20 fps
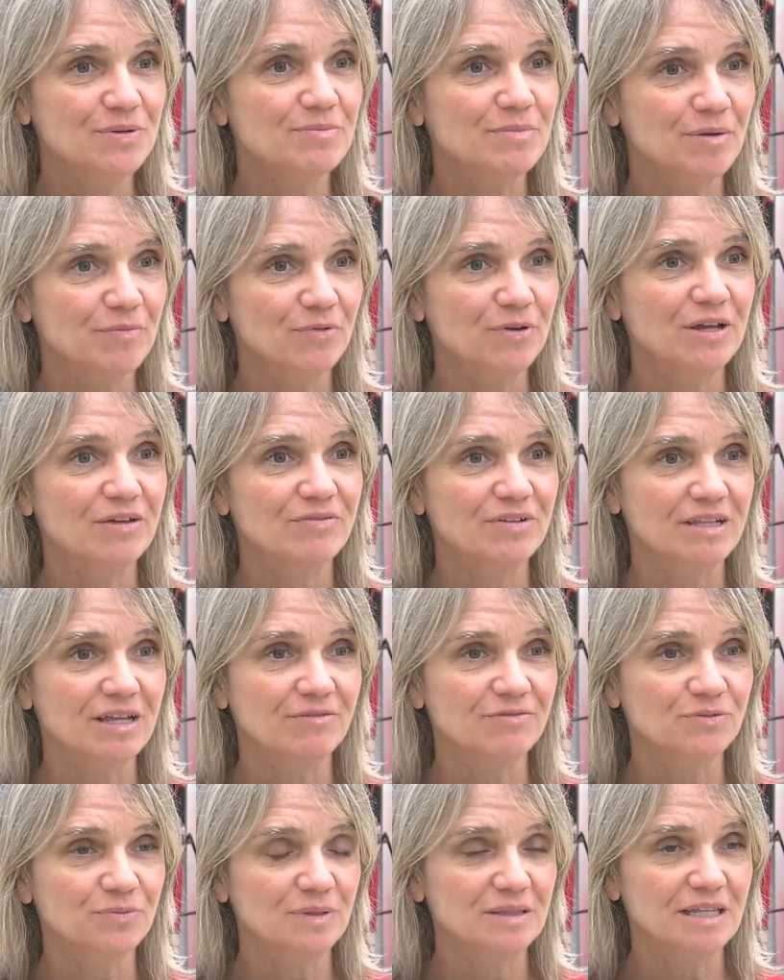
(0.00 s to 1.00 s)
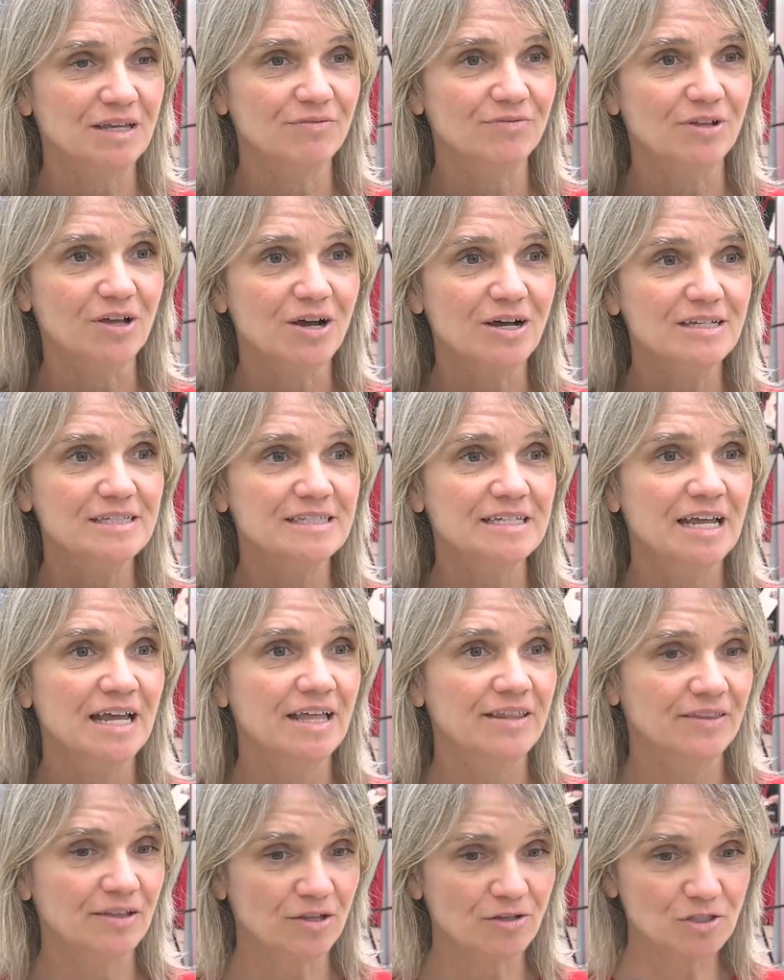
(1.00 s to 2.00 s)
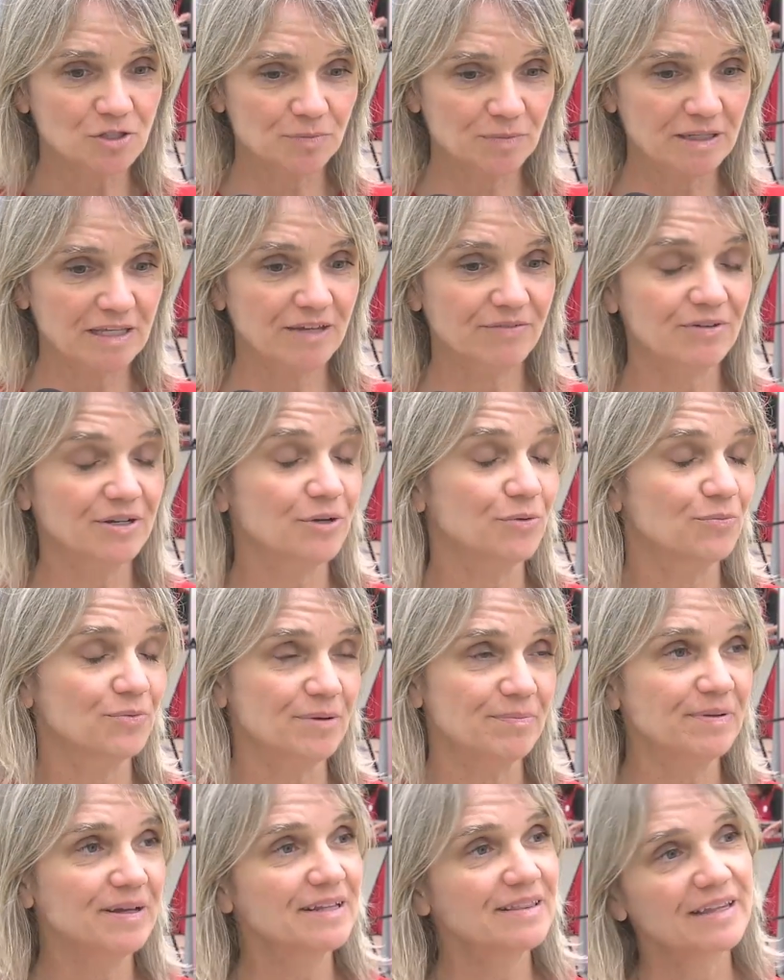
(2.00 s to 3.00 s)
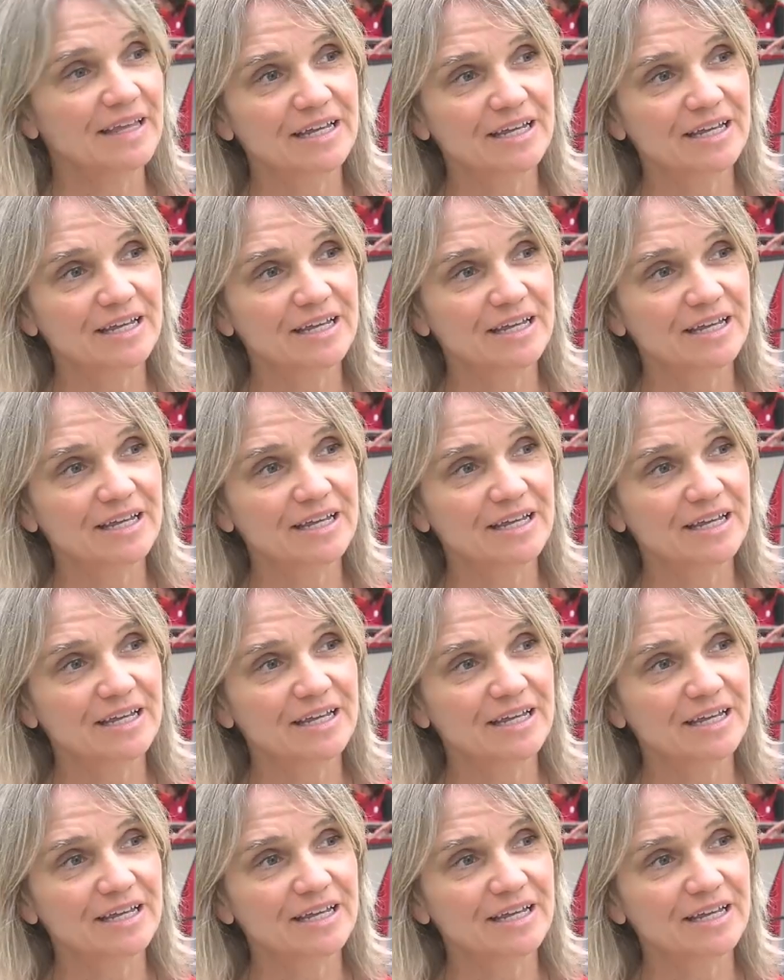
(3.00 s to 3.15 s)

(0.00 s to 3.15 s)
in memory of a loved one they've lost. They'll also be given a ribbon. They